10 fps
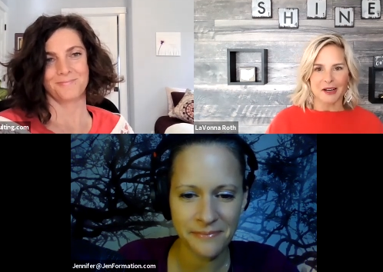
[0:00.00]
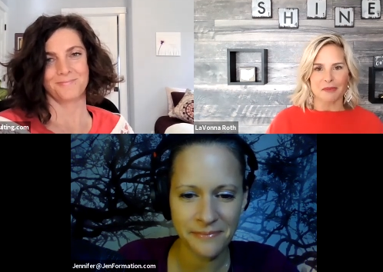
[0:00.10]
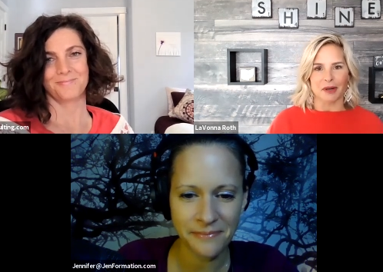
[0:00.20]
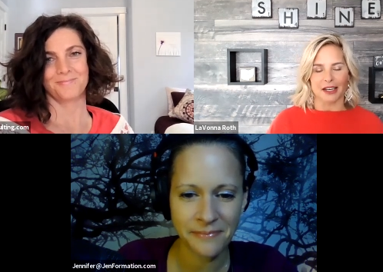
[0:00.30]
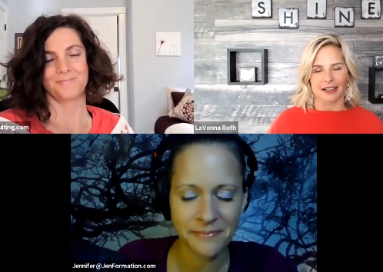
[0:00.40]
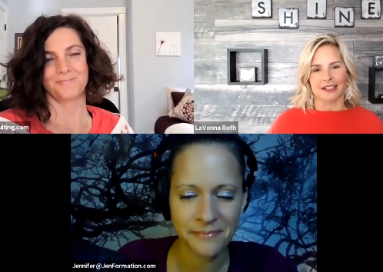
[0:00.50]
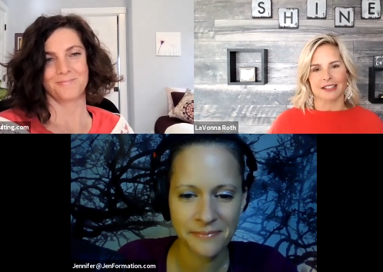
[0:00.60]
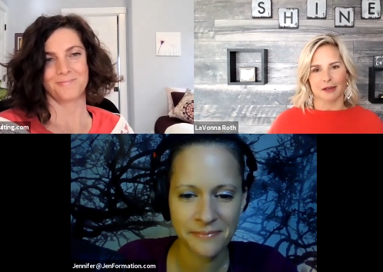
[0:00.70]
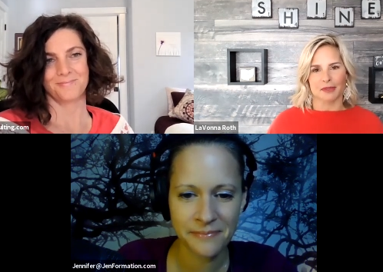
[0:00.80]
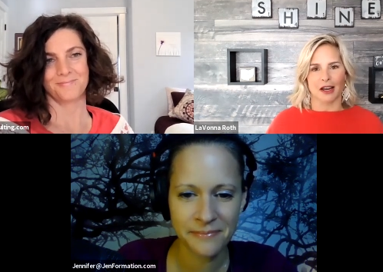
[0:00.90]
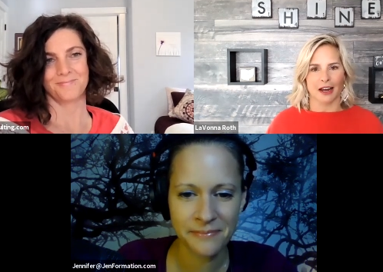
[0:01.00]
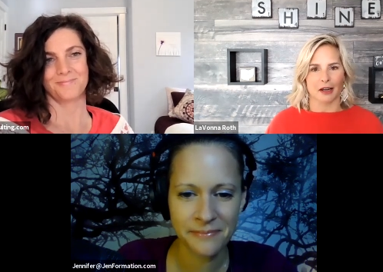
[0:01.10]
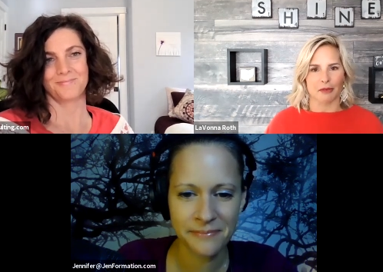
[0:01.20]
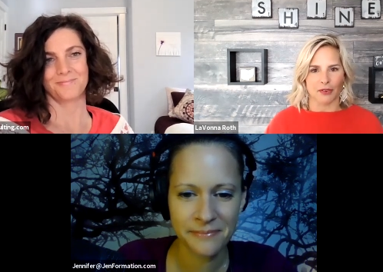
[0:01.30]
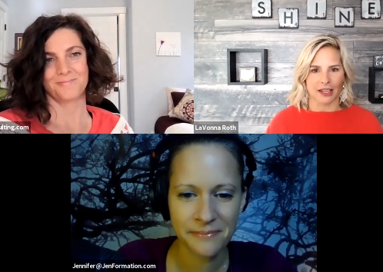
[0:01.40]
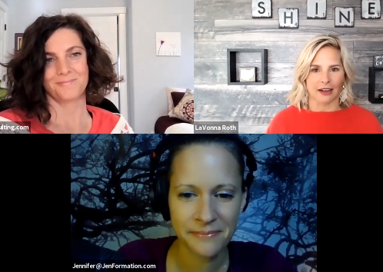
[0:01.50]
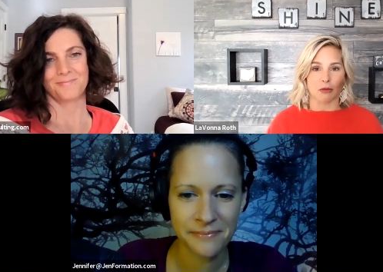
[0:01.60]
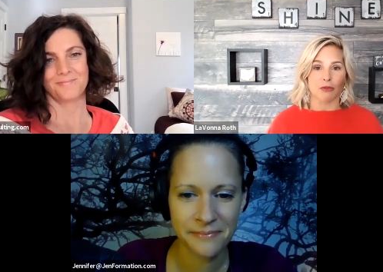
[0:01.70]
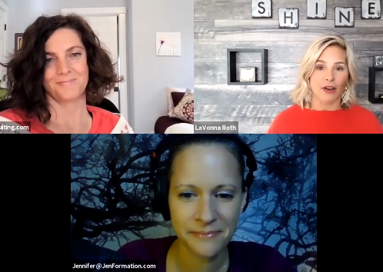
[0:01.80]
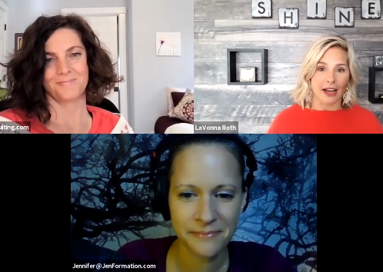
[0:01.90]
Speaker 1: But at the same time, if I can help
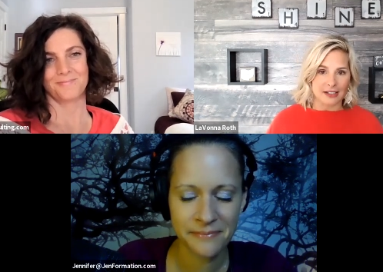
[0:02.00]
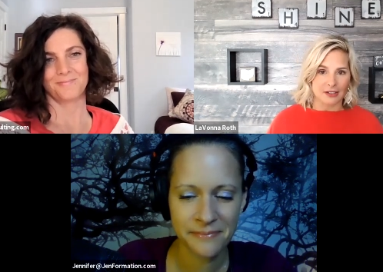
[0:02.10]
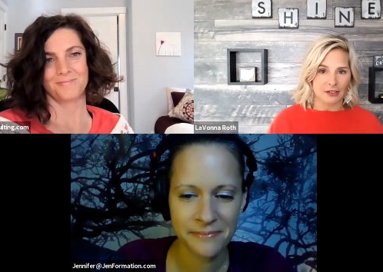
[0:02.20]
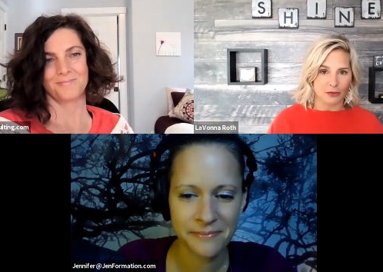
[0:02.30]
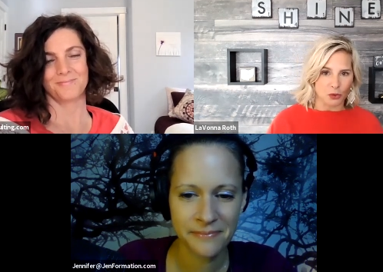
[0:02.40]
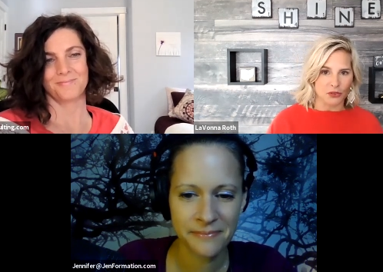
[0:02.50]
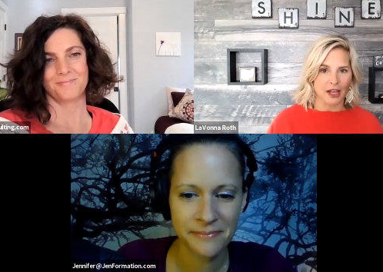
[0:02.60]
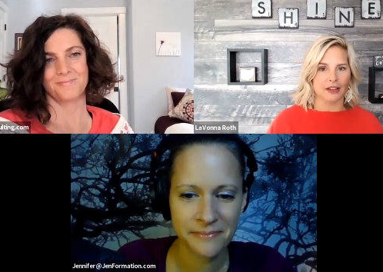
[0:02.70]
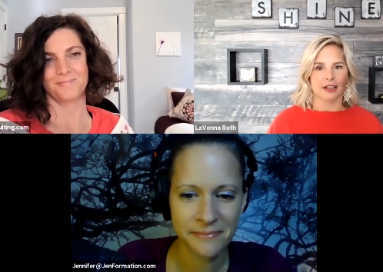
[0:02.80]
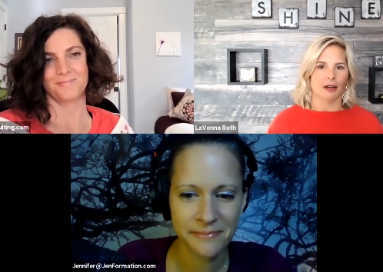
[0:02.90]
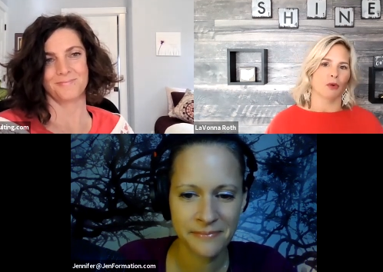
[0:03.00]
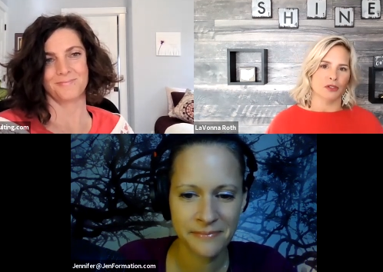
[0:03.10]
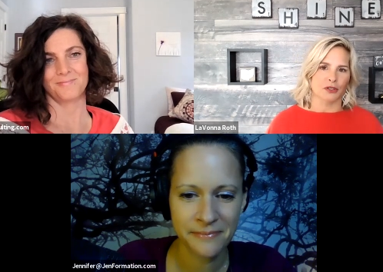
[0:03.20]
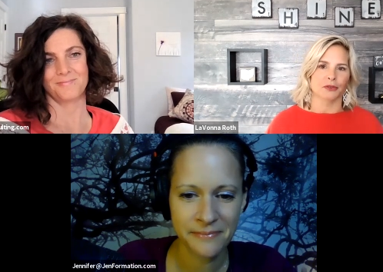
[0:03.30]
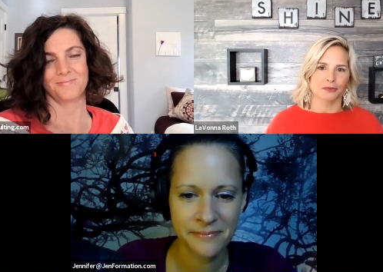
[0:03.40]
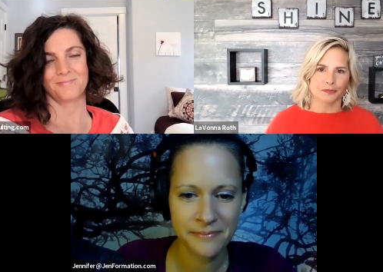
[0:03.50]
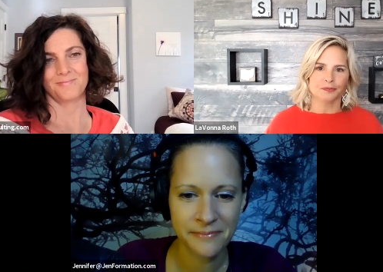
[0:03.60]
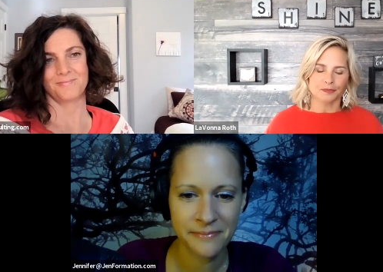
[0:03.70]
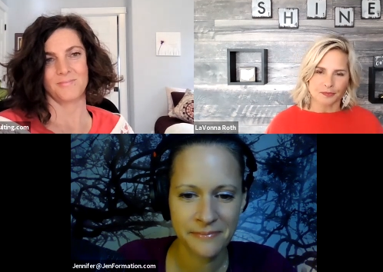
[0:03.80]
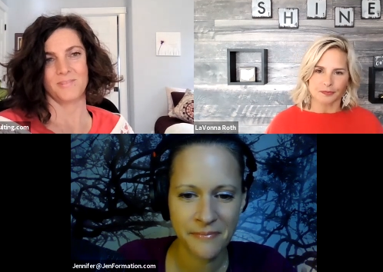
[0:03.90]
fast forward that, then I want to.
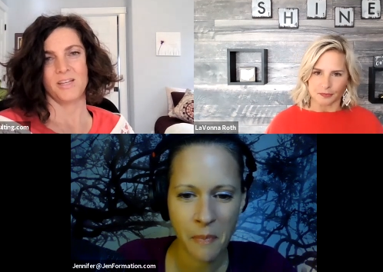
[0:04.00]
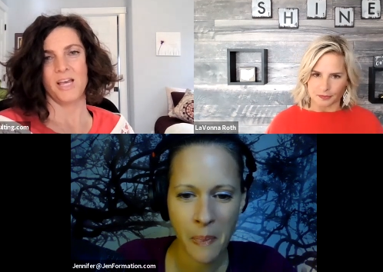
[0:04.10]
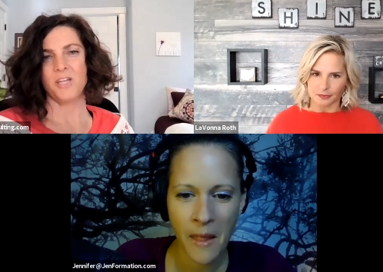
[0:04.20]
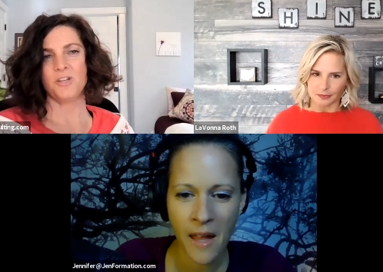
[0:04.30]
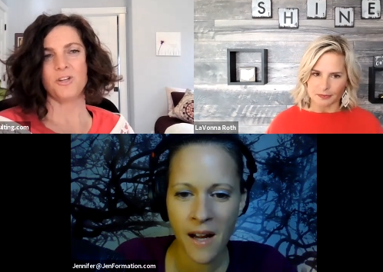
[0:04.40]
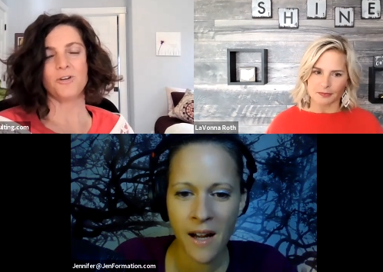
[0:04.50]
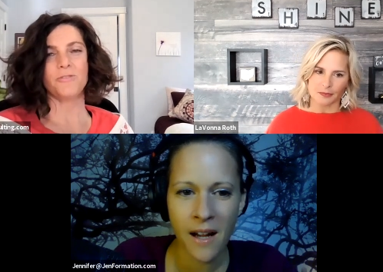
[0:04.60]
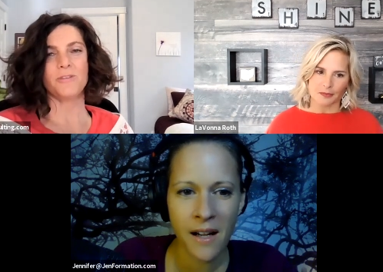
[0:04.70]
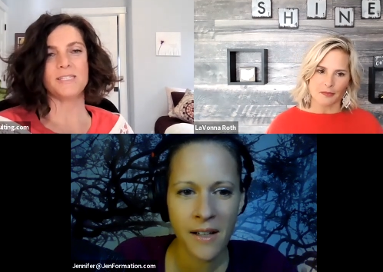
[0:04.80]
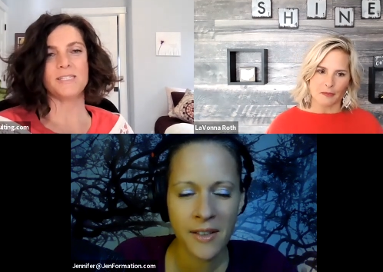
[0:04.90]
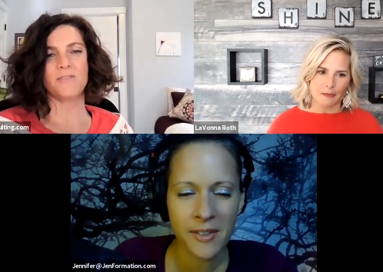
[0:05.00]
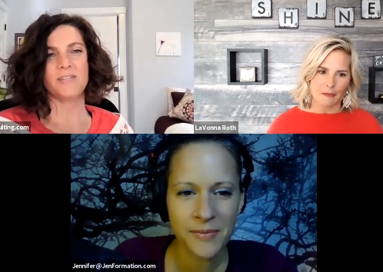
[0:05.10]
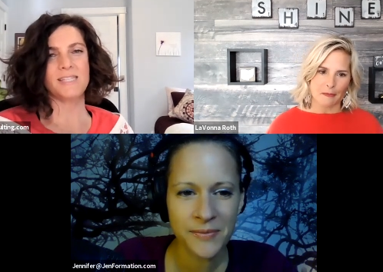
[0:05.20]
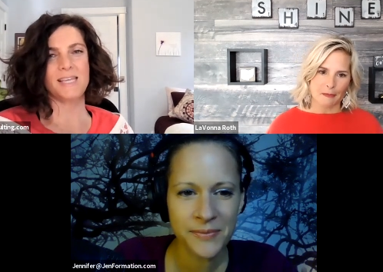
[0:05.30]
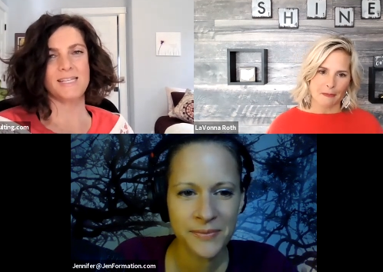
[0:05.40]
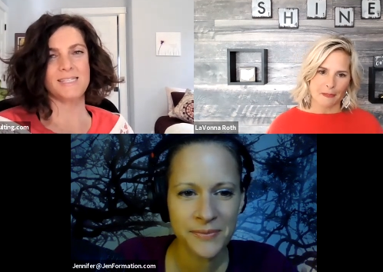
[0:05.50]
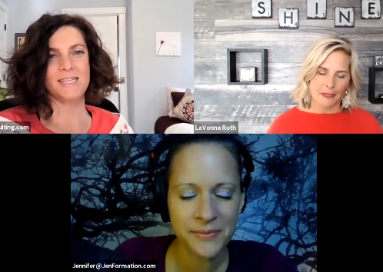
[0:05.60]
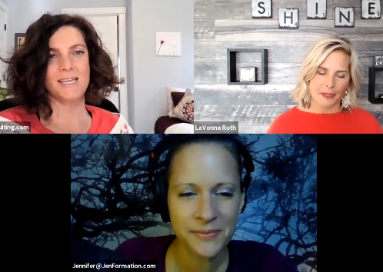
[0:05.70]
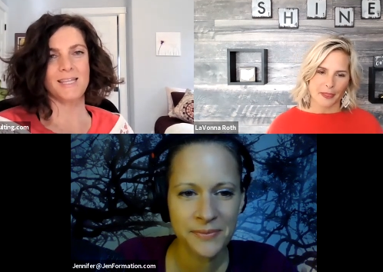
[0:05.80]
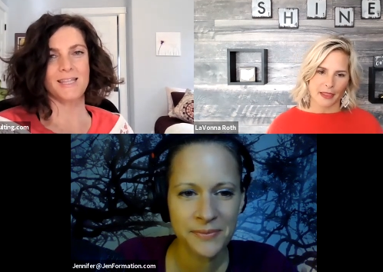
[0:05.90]
Speaker 2: And you know, if it's if it's
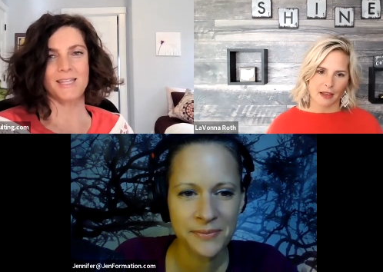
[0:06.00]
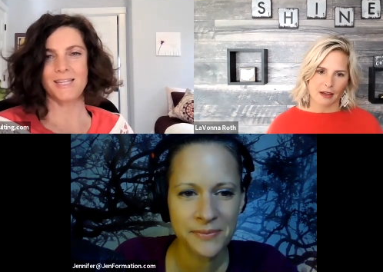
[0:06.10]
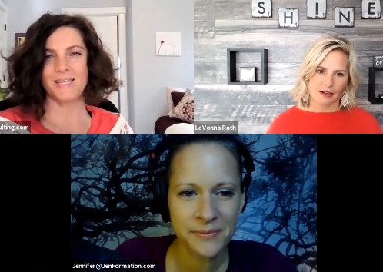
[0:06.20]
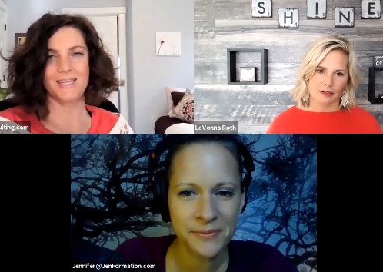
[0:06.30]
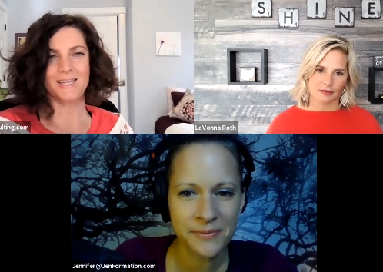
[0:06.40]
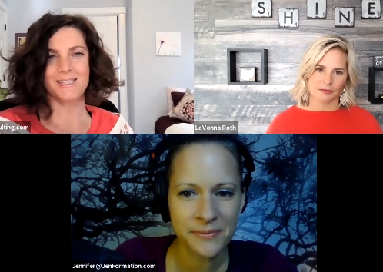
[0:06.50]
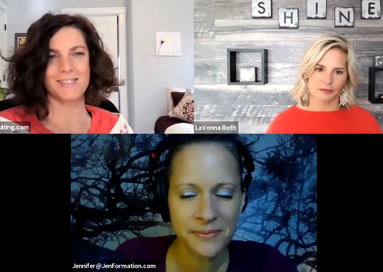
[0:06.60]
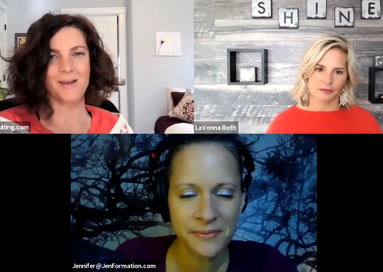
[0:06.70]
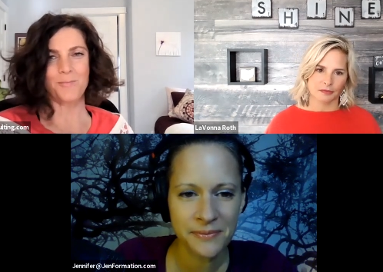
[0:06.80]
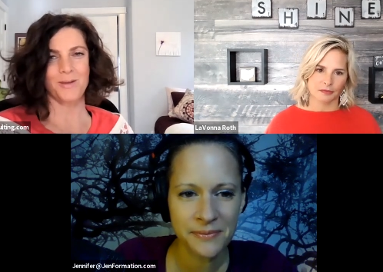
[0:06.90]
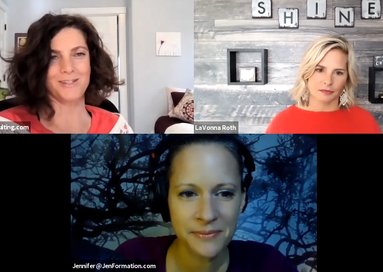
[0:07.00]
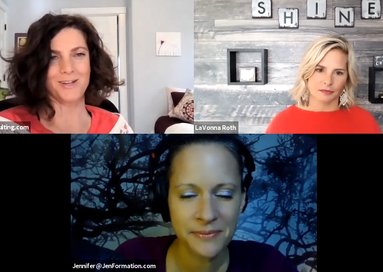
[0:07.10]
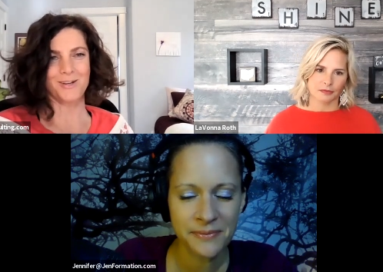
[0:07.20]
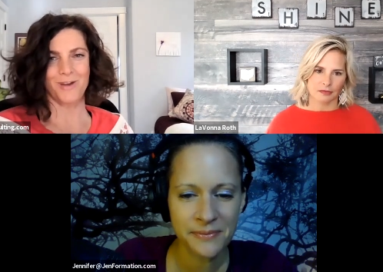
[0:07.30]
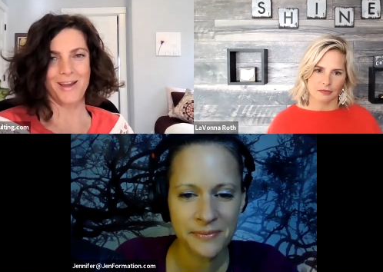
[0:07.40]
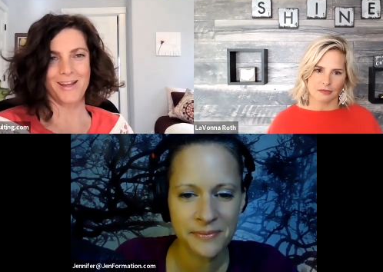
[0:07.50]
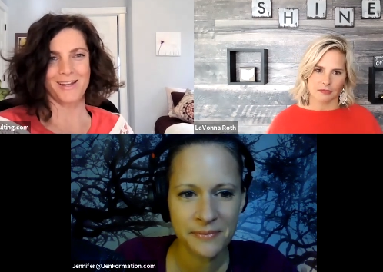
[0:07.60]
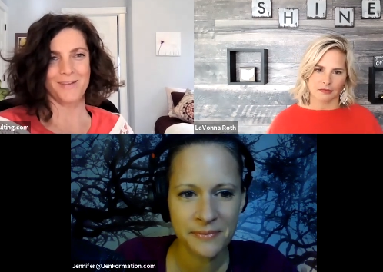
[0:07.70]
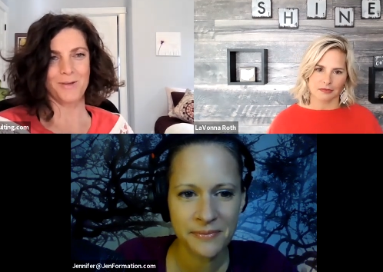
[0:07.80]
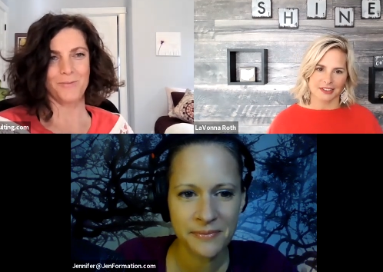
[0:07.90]
easy, then it's not being done right.
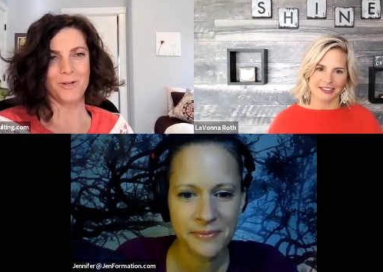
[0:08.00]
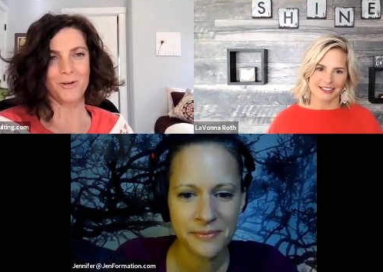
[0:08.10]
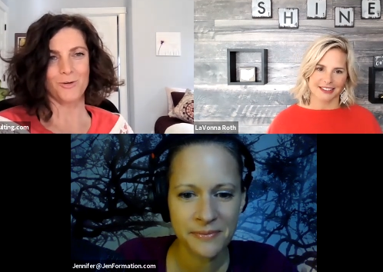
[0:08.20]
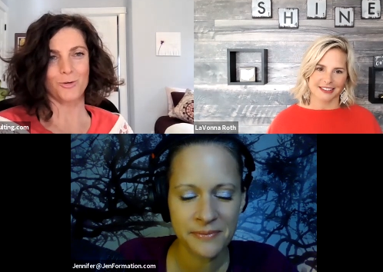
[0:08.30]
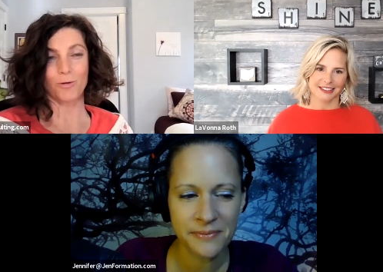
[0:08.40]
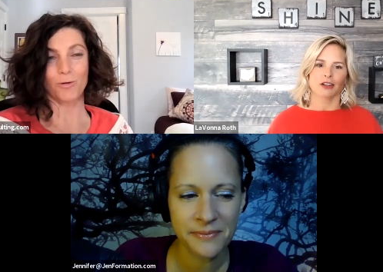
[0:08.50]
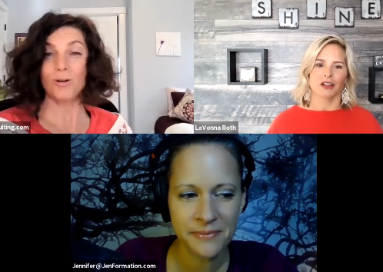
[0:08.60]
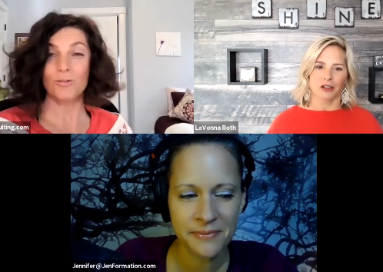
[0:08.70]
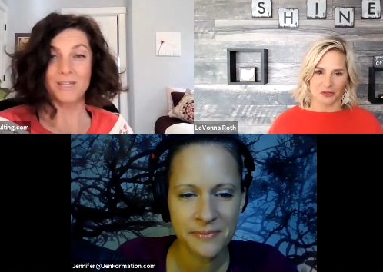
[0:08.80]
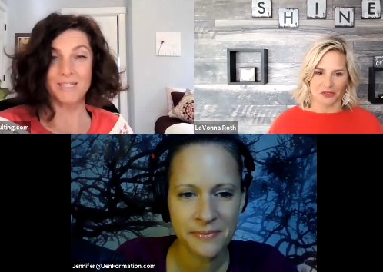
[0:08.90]
I mean, we don't grow when